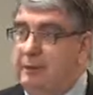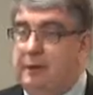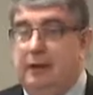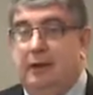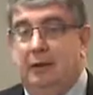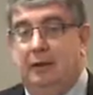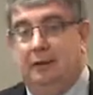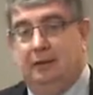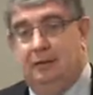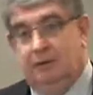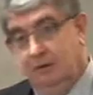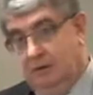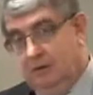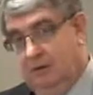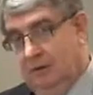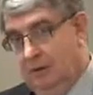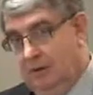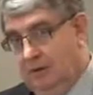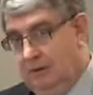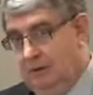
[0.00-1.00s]
they
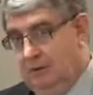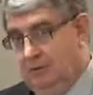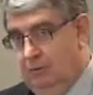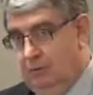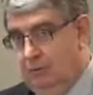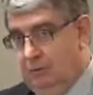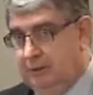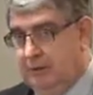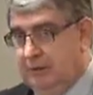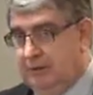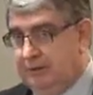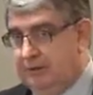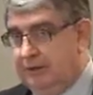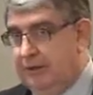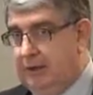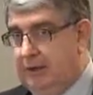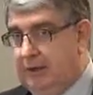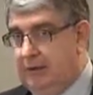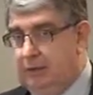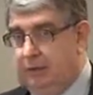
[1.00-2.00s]

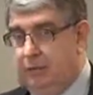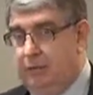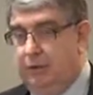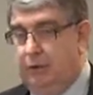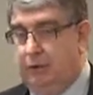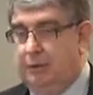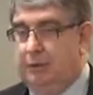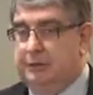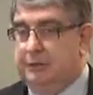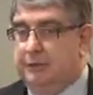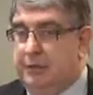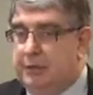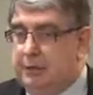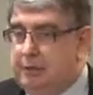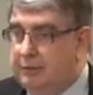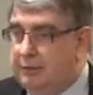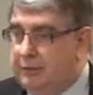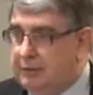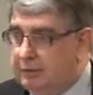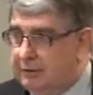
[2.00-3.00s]
stay with your
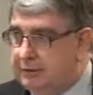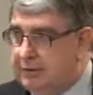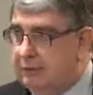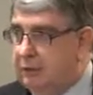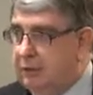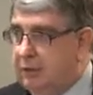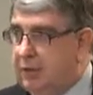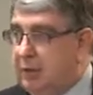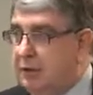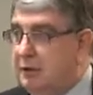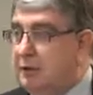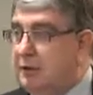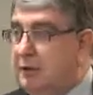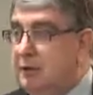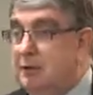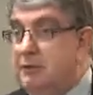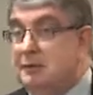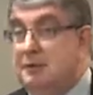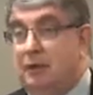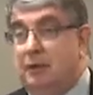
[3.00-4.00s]
organisation for 7 or 8
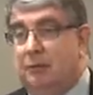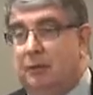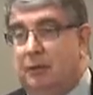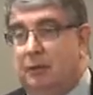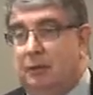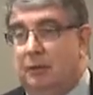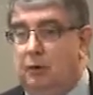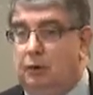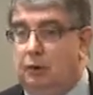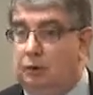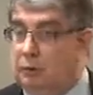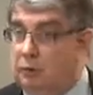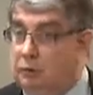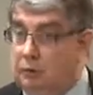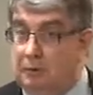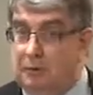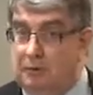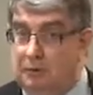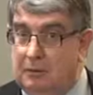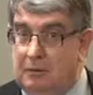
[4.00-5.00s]
years, they might
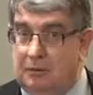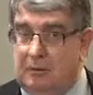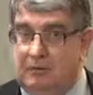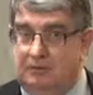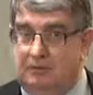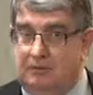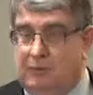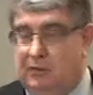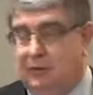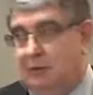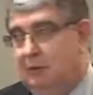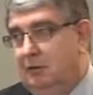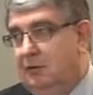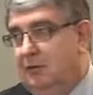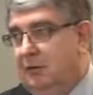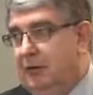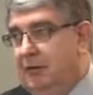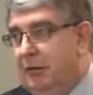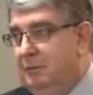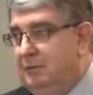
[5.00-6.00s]
accrue
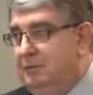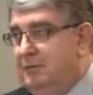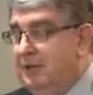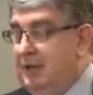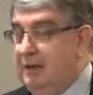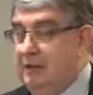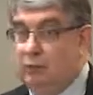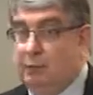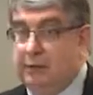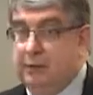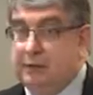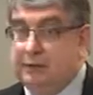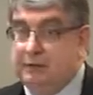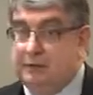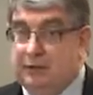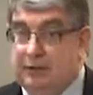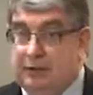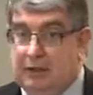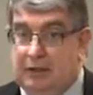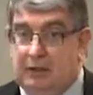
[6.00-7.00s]
10
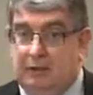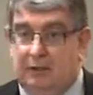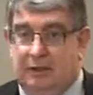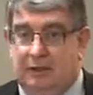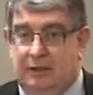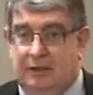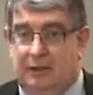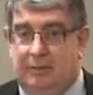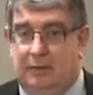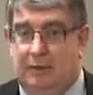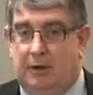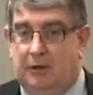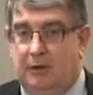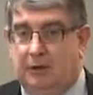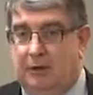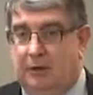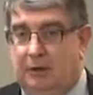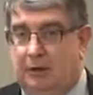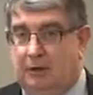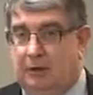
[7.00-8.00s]
weeks leave. They might
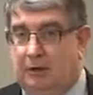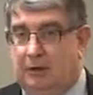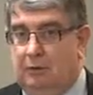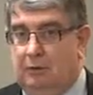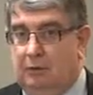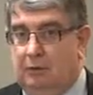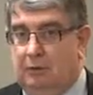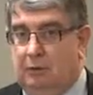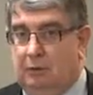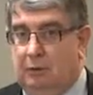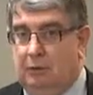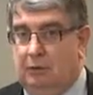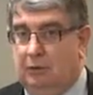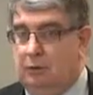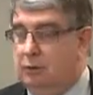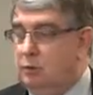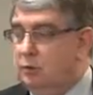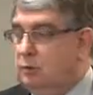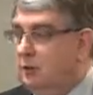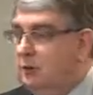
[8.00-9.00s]
then get really
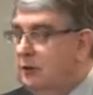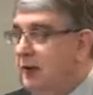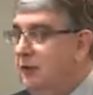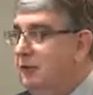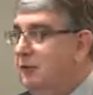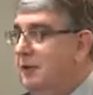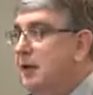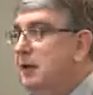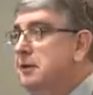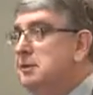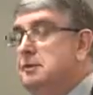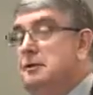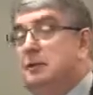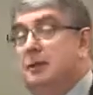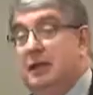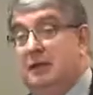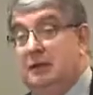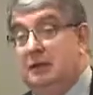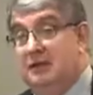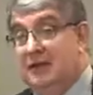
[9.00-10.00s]
crook or have an
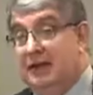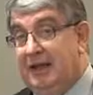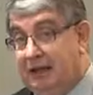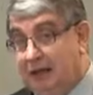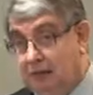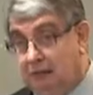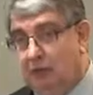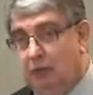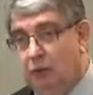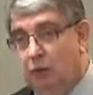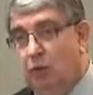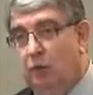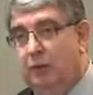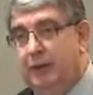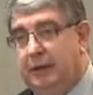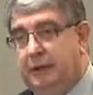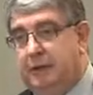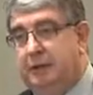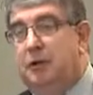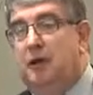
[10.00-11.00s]
accident and take all
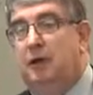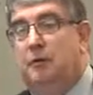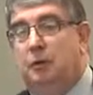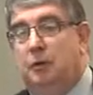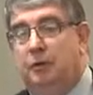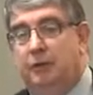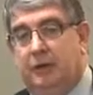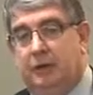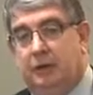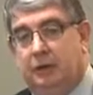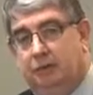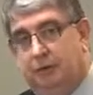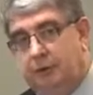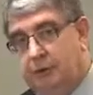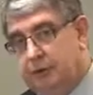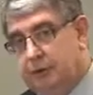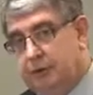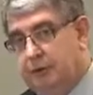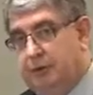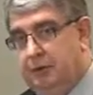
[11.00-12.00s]
that time off at a
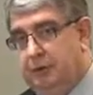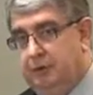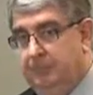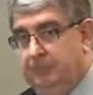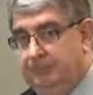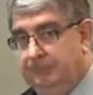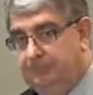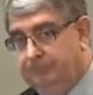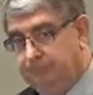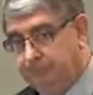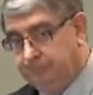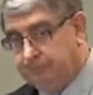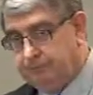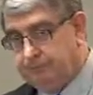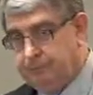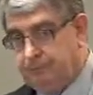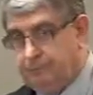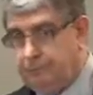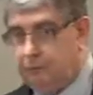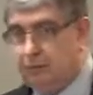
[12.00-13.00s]
future time.
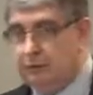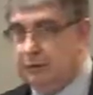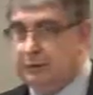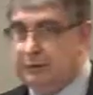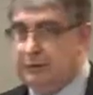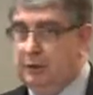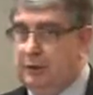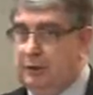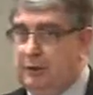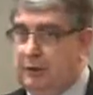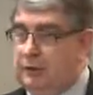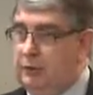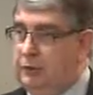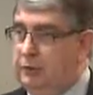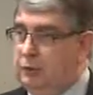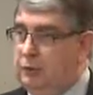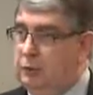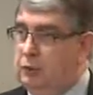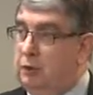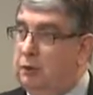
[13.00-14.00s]
So
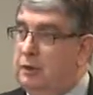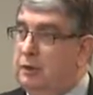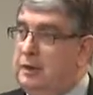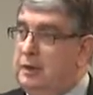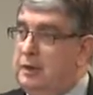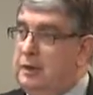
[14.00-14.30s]
if you're